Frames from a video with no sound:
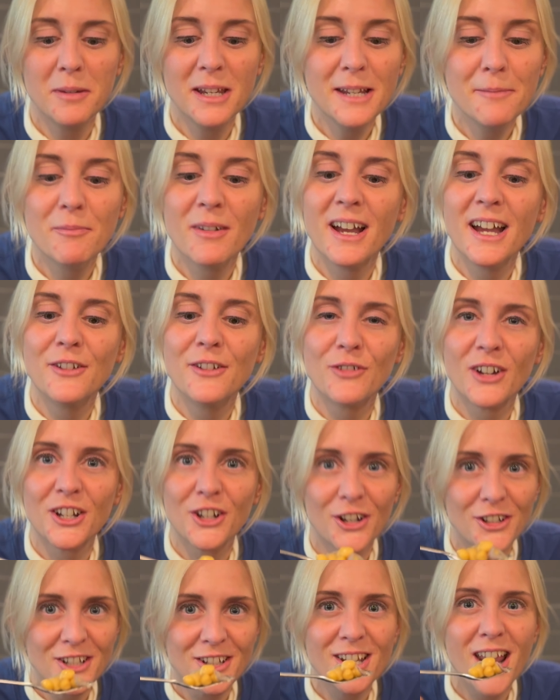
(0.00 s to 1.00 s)
me and red
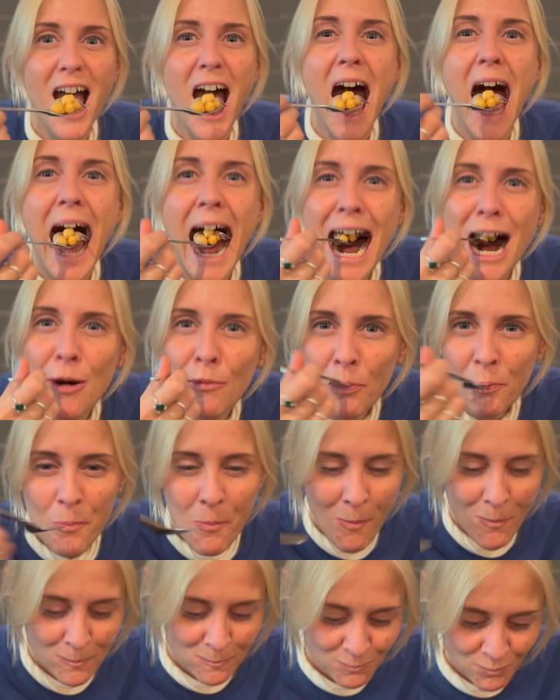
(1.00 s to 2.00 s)
onion.
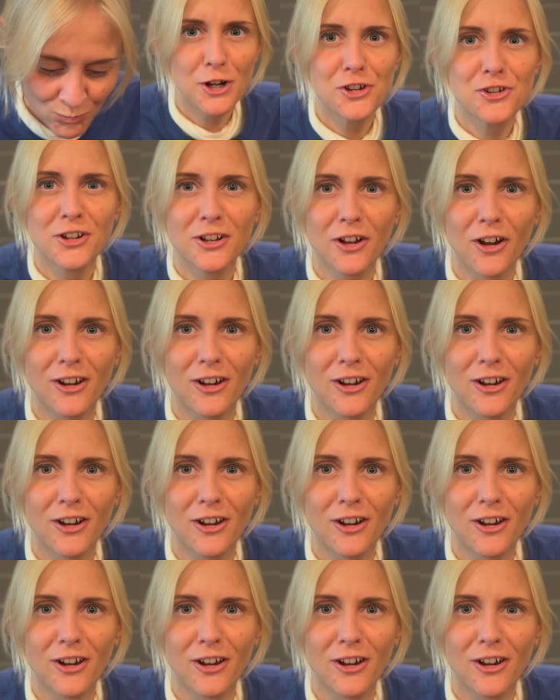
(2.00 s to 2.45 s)
Fresh and